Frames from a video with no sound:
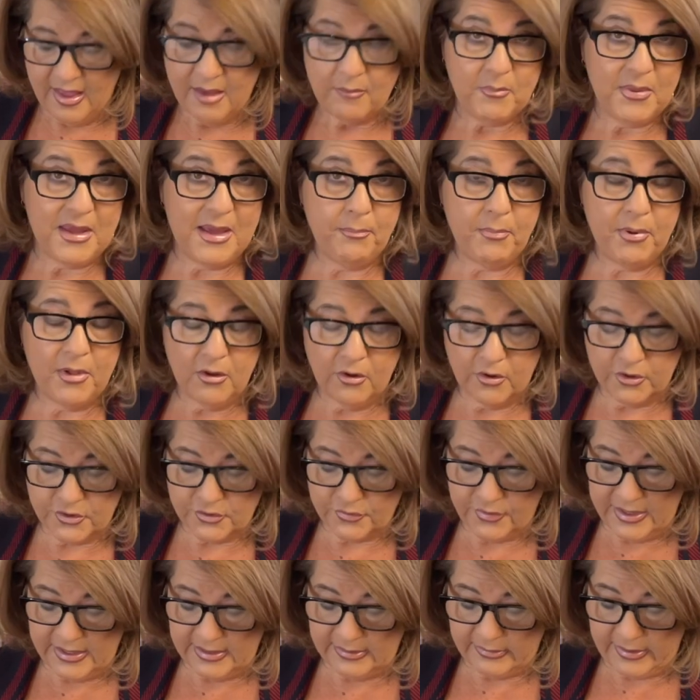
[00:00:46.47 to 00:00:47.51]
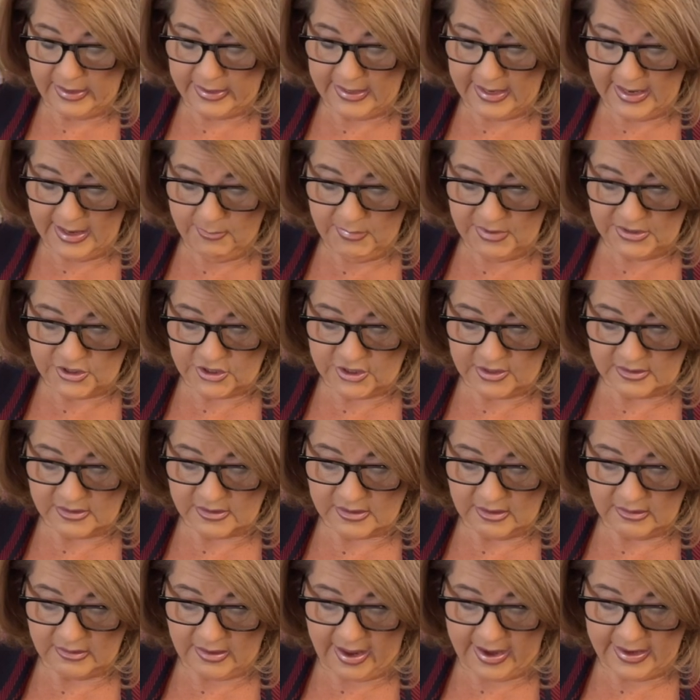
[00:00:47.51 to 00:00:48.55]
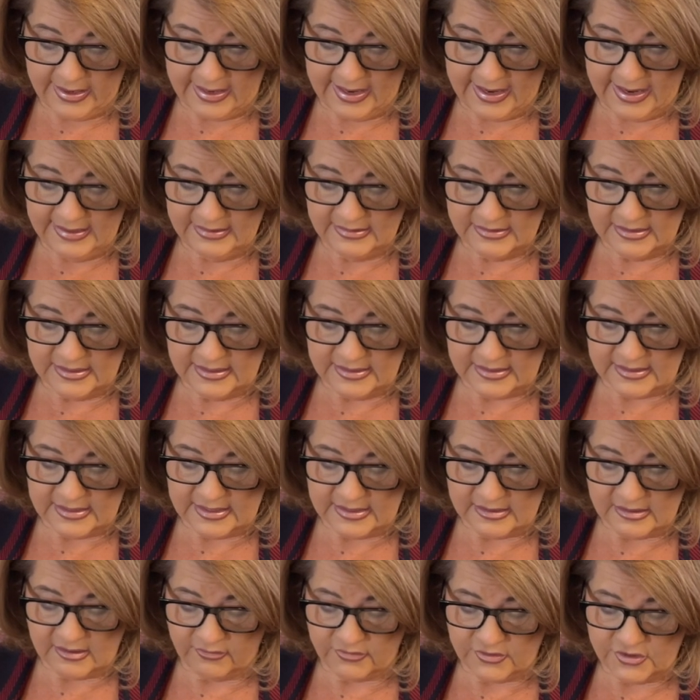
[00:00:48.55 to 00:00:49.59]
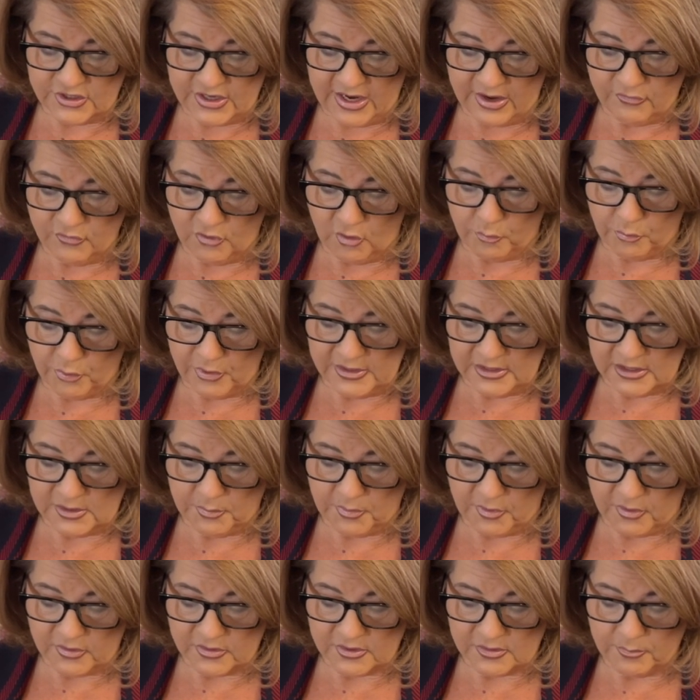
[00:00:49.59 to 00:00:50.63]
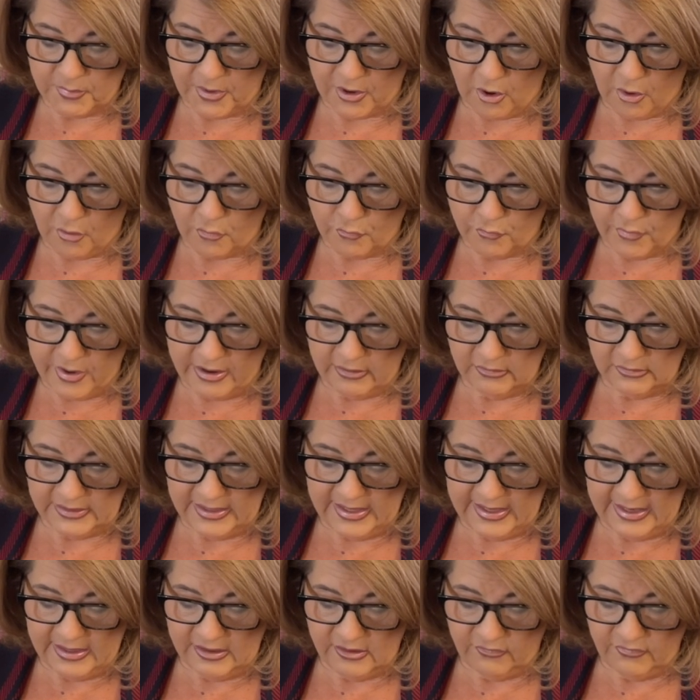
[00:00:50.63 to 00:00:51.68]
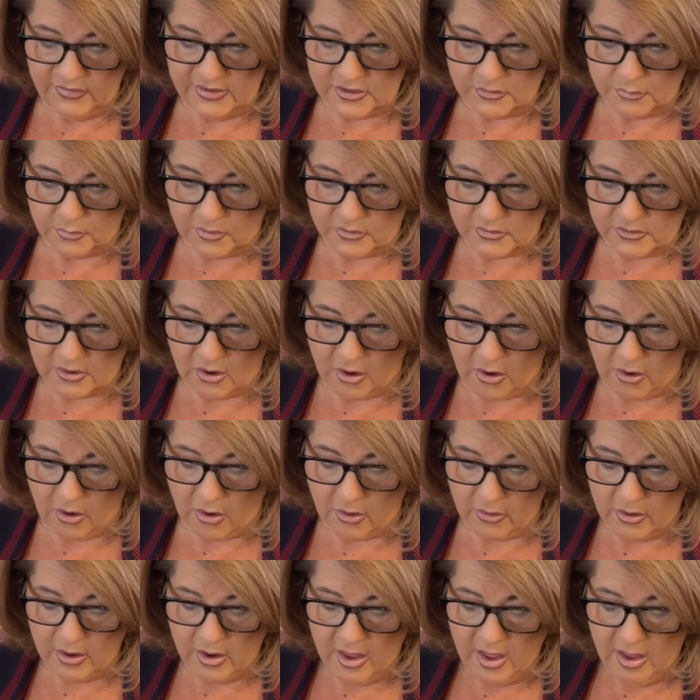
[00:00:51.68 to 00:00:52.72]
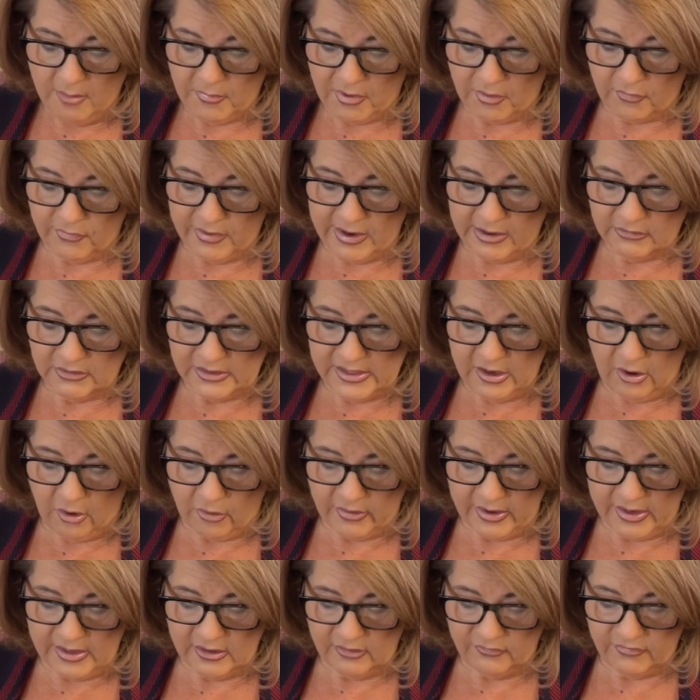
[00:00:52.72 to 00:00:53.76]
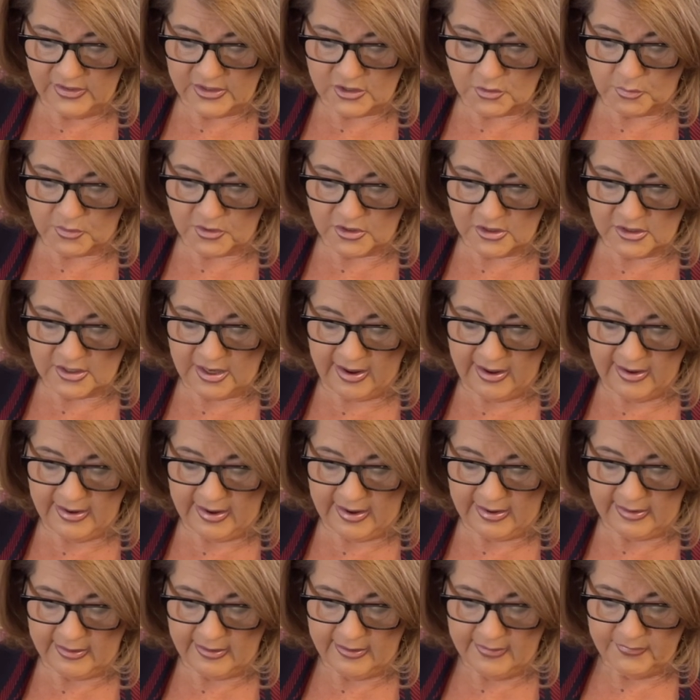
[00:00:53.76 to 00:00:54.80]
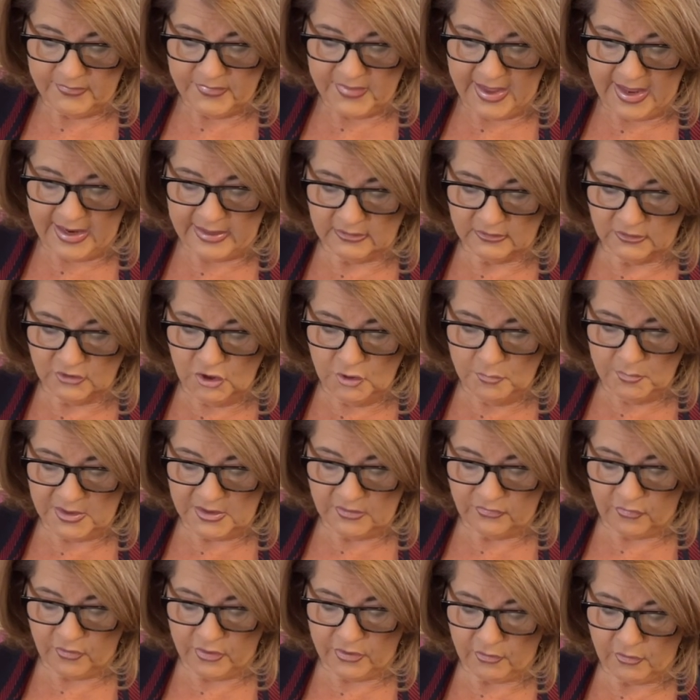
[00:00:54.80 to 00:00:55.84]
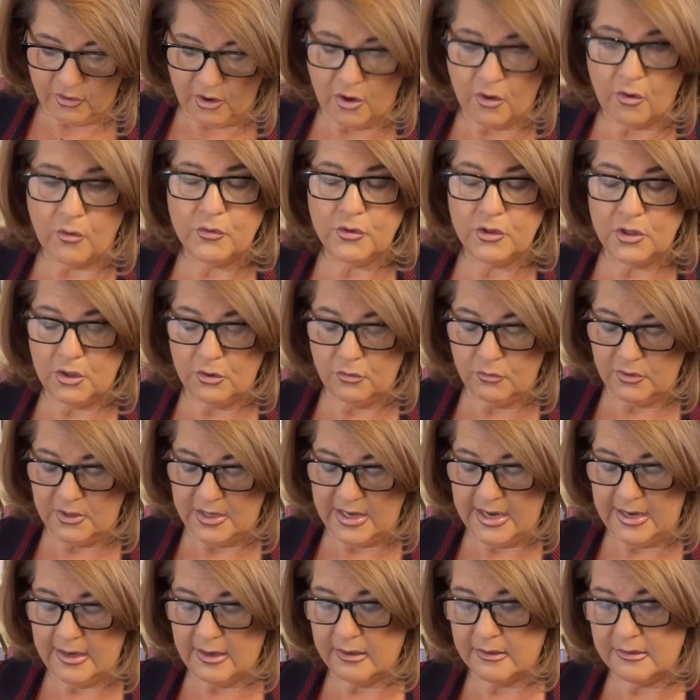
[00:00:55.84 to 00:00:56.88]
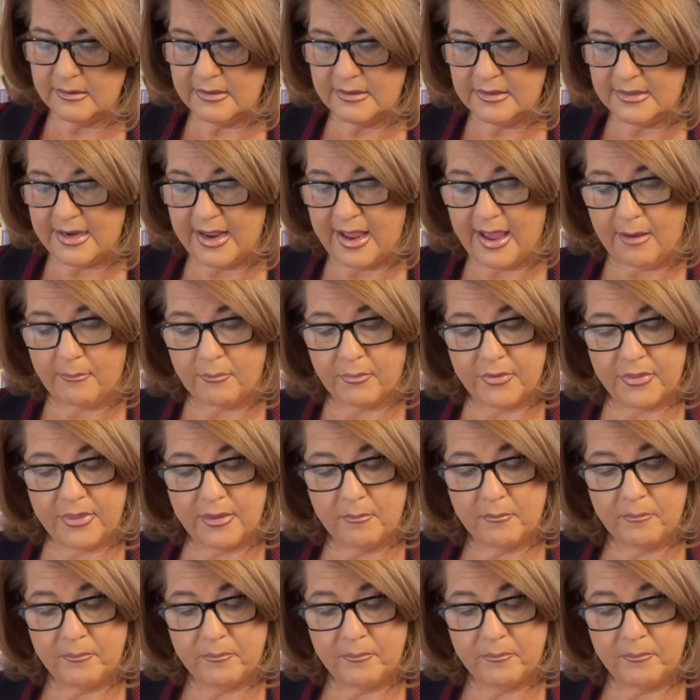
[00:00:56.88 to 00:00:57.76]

People are treated like images, like instances of general principles, but are rarely individuals are but rarely are individuals taken and illumined for their own unique depth.